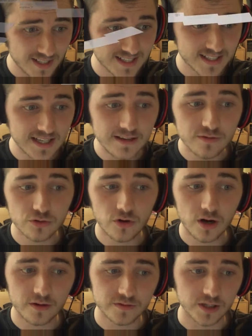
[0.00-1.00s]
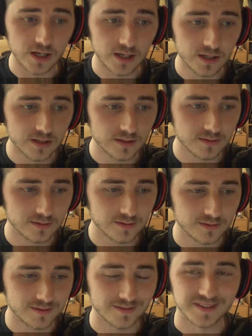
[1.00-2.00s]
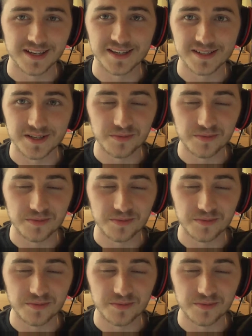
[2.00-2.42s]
Steve Crafter, I'm guessing